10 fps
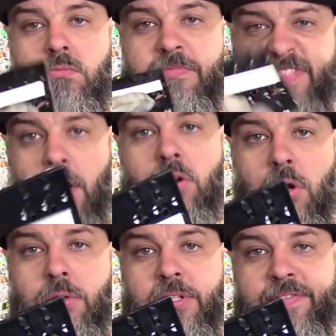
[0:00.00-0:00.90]

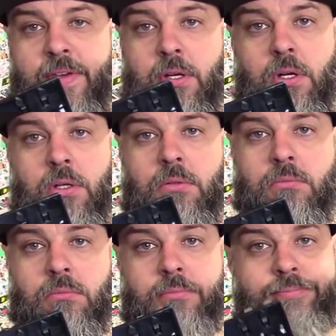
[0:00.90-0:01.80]
Velcro to the fender.
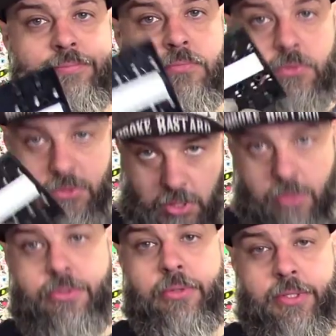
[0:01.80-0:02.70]

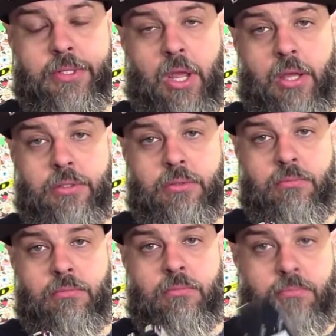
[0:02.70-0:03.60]
Don't do these, guys.
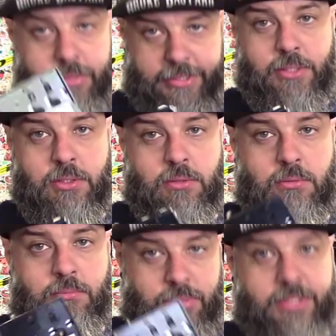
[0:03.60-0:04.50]
Please,
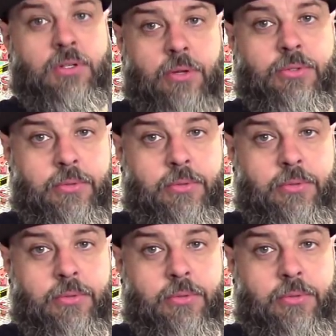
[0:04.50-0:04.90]
please don't do